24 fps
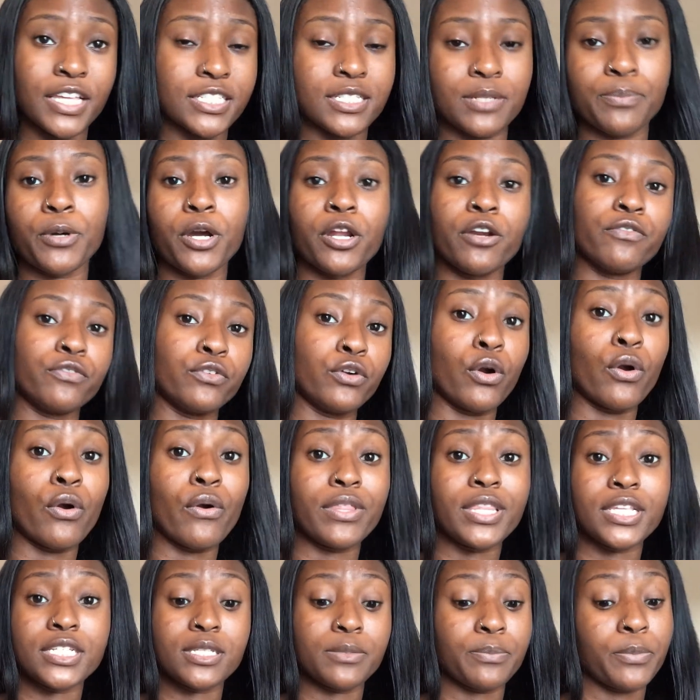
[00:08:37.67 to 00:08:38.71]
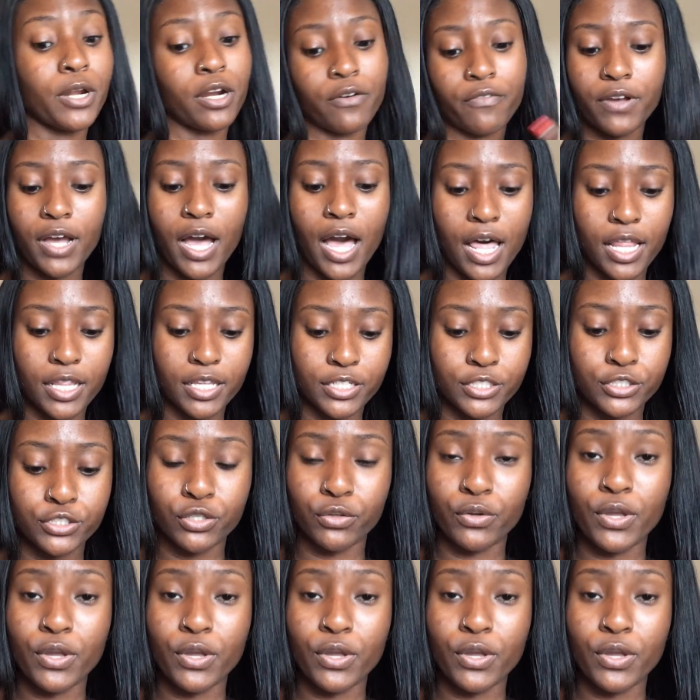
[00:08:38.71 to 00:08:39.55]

That's a part of growing. That's a part of college.